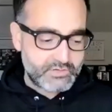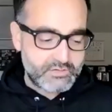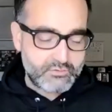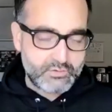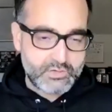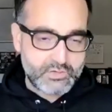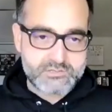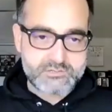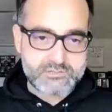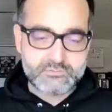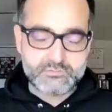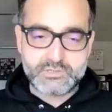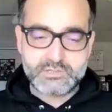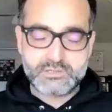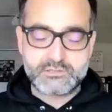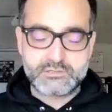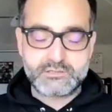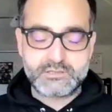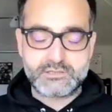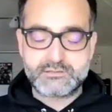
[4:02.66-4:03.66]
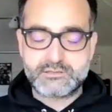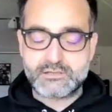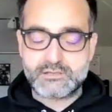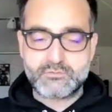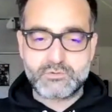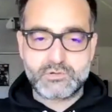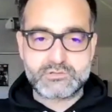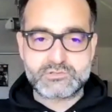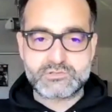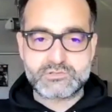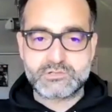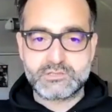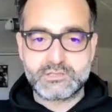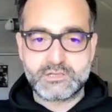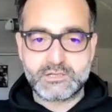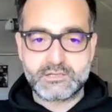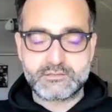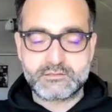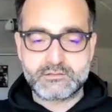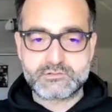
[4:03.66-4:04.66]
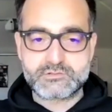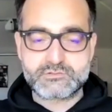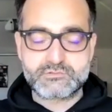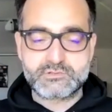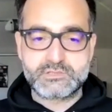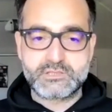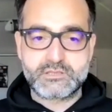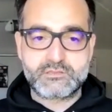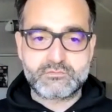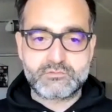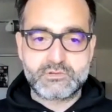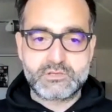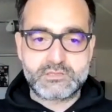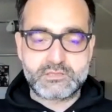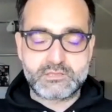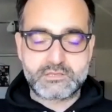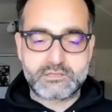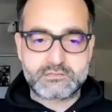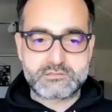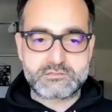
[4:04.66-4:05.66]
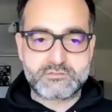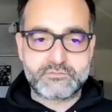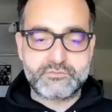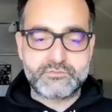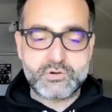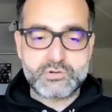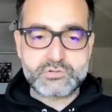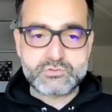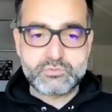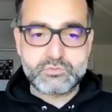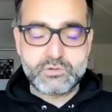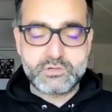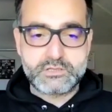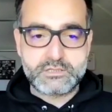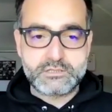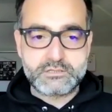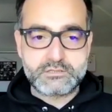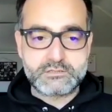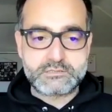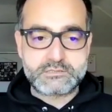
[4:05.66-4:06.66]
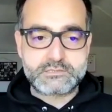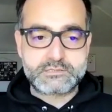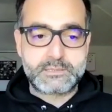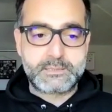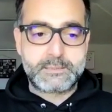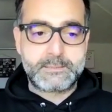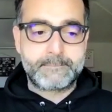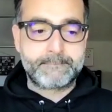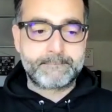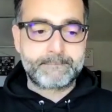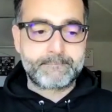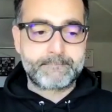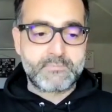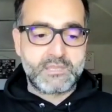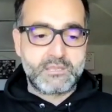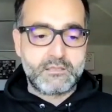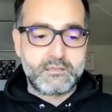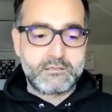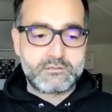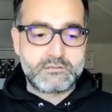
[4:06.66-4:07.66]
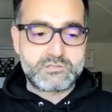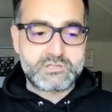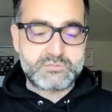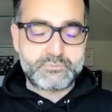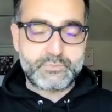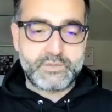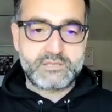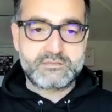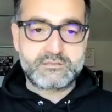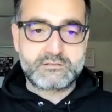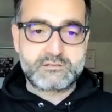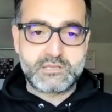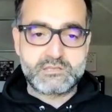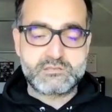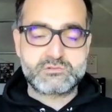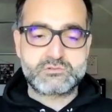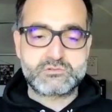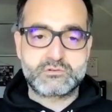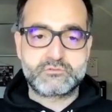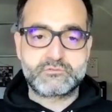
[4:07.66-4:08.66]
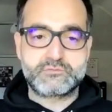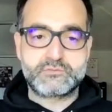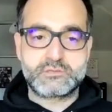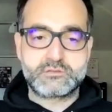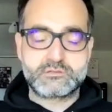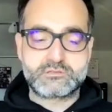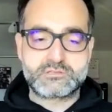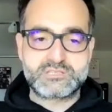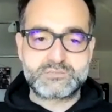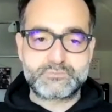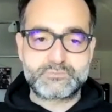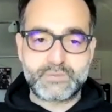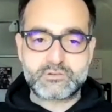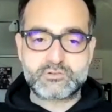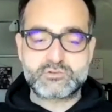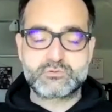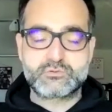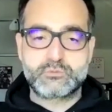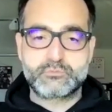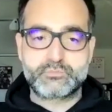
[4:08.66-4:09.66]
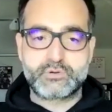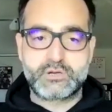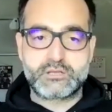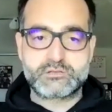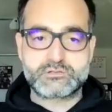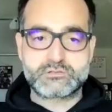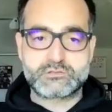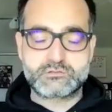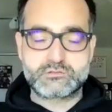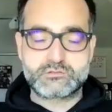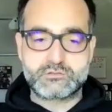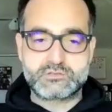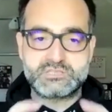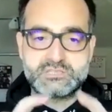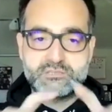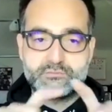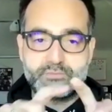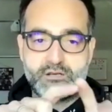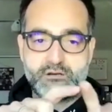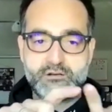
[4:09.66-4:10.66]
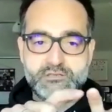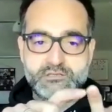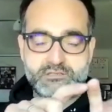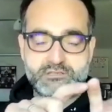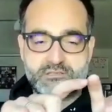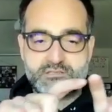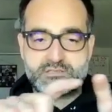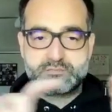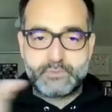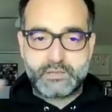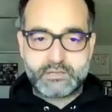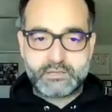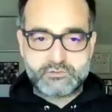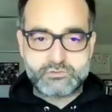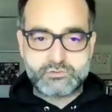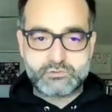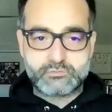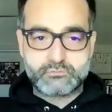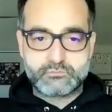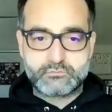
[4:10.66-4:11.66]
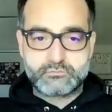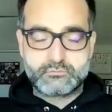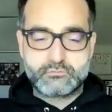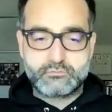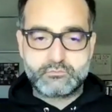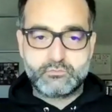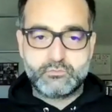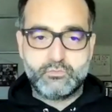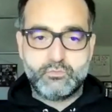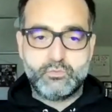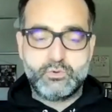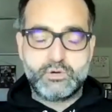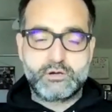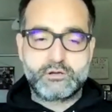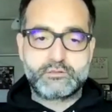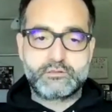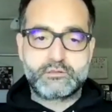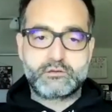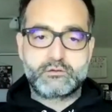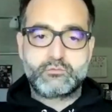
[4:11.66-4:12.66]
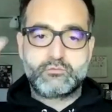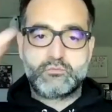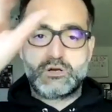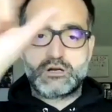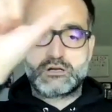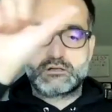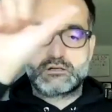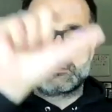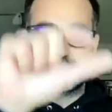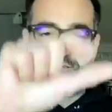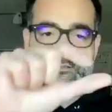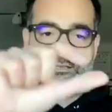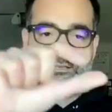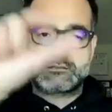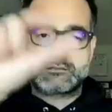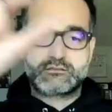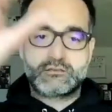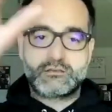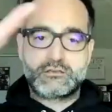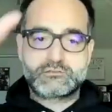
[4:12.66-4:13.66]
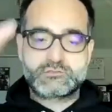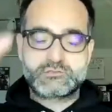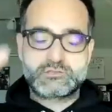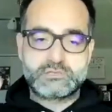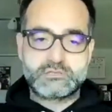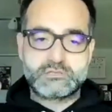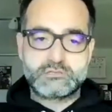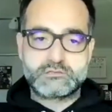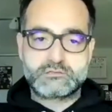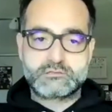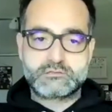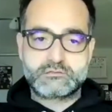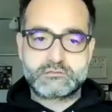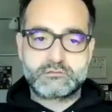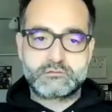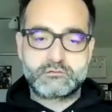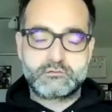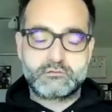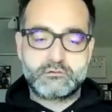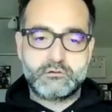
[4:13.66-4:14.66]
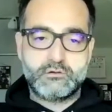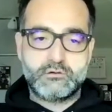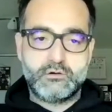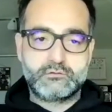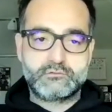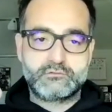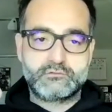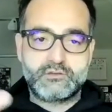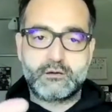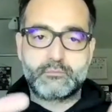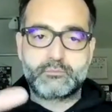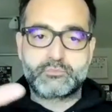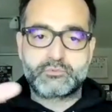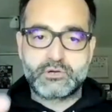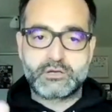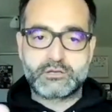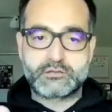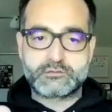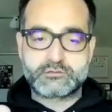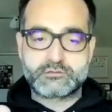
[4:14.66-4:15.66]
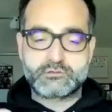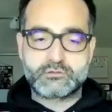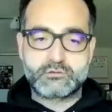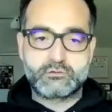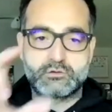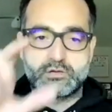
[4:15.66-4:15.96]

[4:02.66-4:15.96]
question. We get that question a lot. There's really three things. The first one is just by the nature of the spectrum operation. So CBRS is a spectrum where the wireless technologies on top run. So